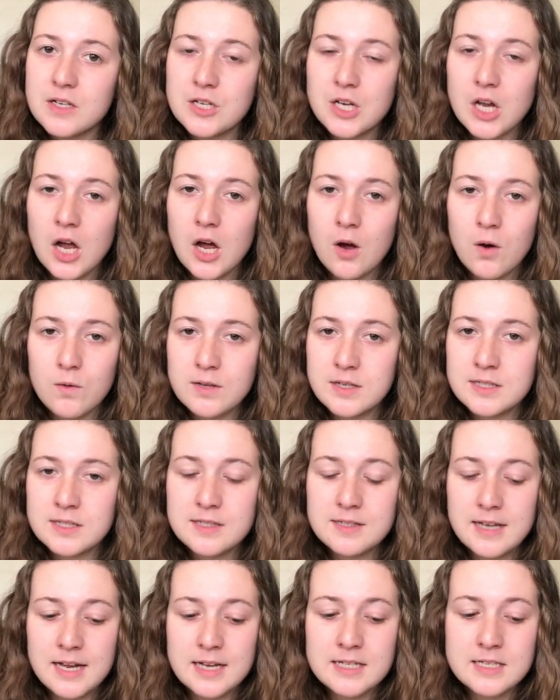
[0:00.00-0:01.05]
It's
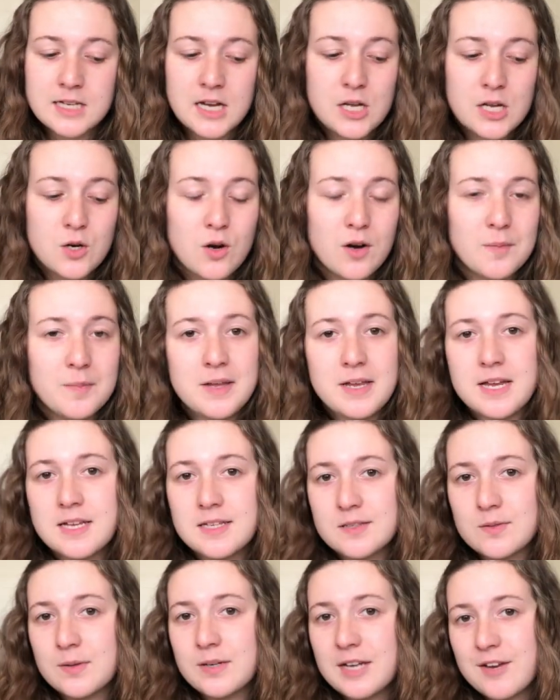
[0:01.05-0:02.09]
Santa, normally
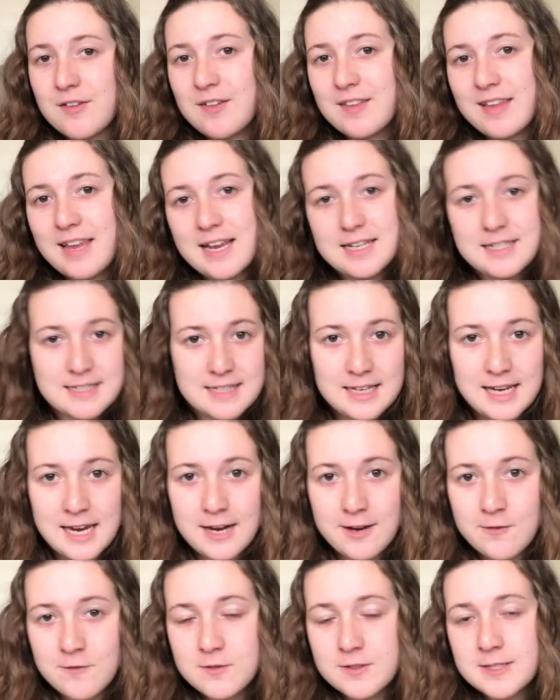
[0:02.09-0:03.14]
he's the one giving kids the
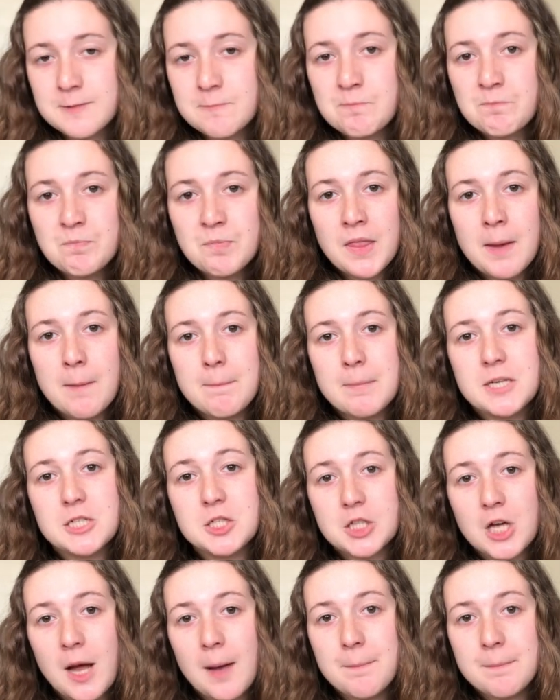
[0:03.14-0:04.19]
gifts, but
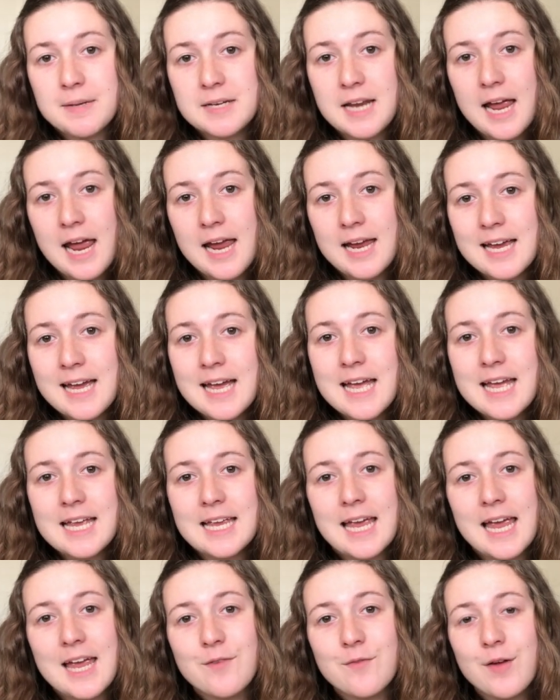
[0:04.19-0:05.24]
JonBenet
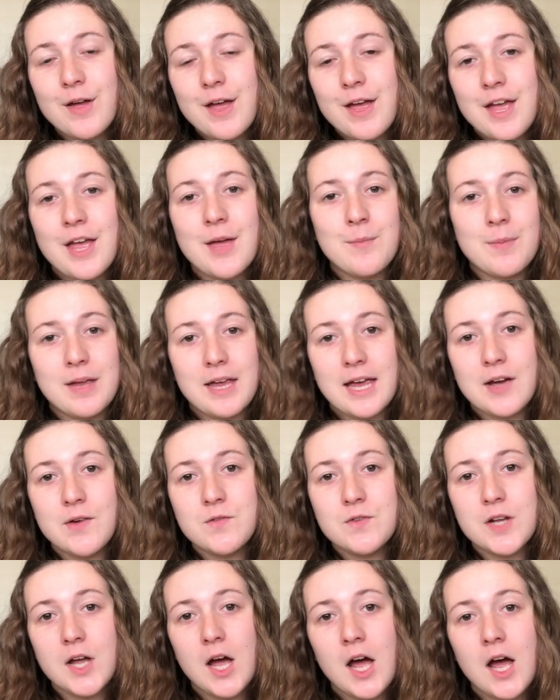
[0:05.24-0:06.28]
gave him a
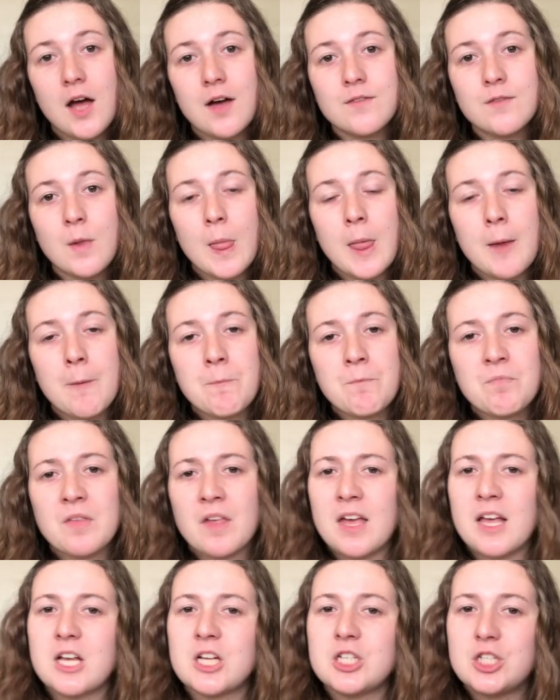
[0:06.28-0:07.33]
gift of
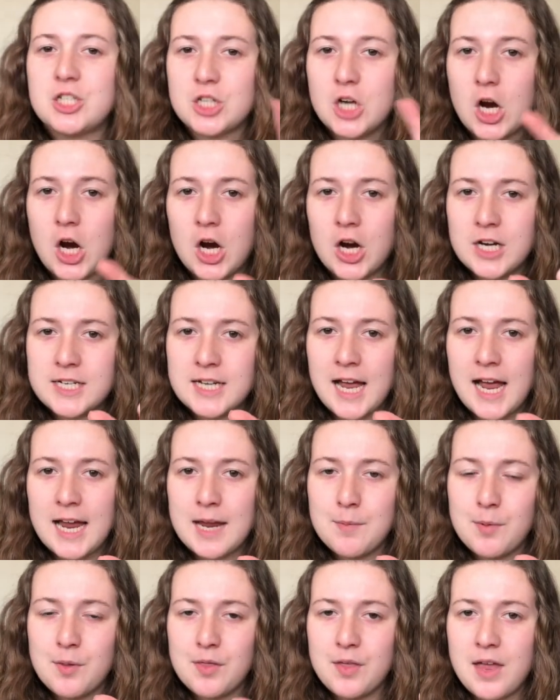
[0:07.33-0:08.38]
like a jar
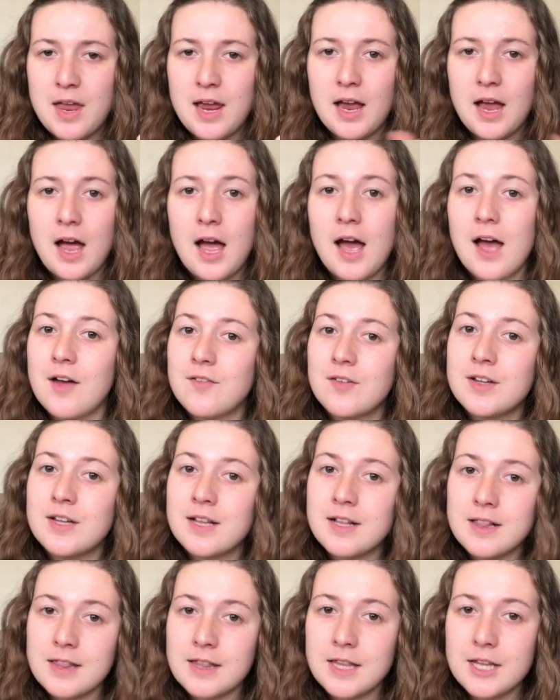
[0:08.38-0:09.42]
type thing of
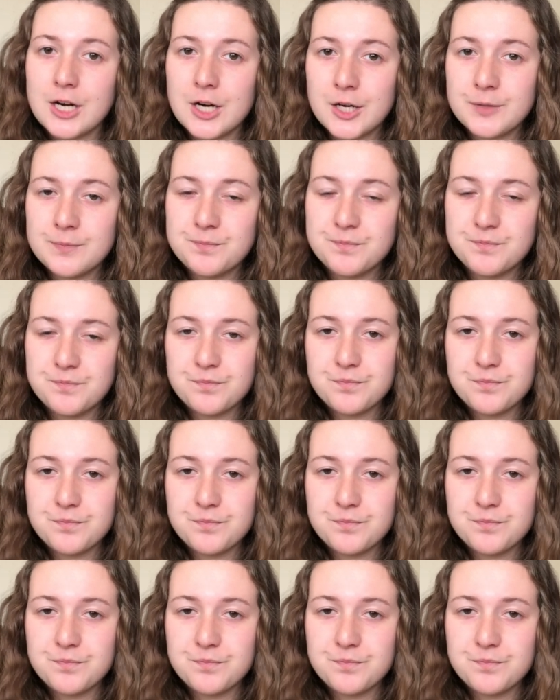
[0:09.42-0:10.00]
glitter,